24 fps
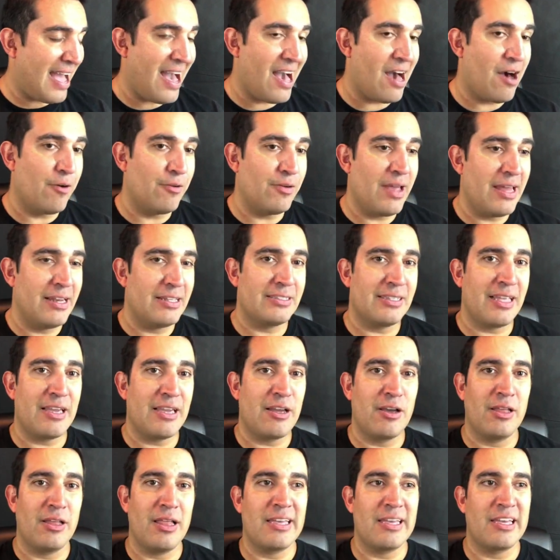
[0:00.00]
and it's like
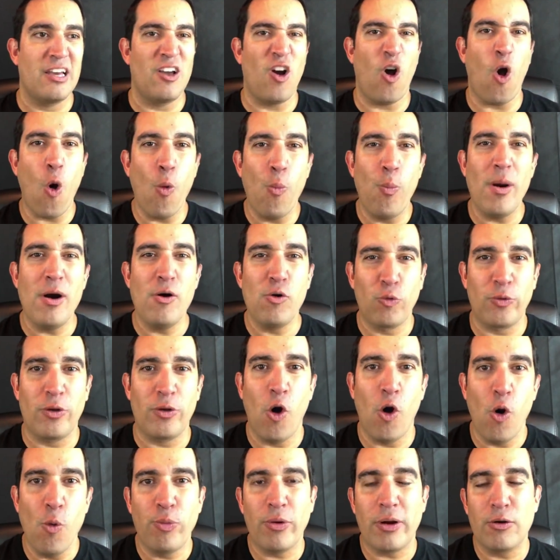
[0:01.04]
an Oprah
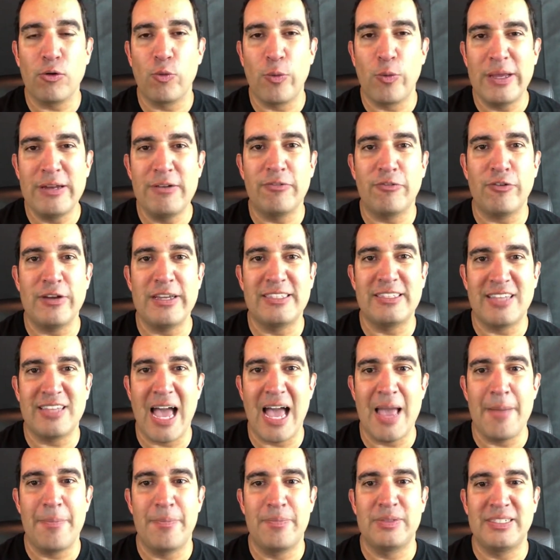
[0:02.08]
Winfrey type
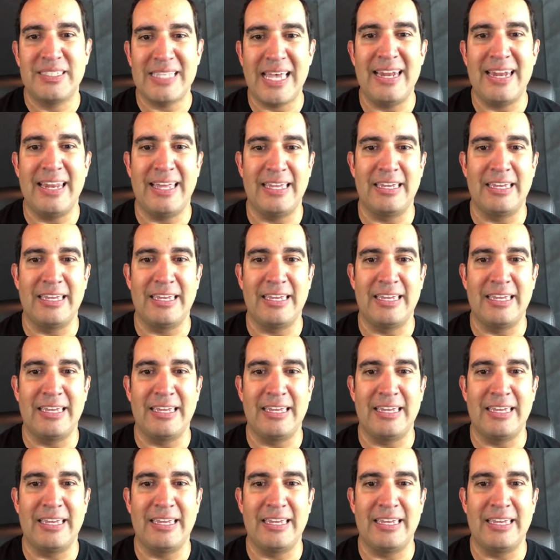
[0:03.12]
setting.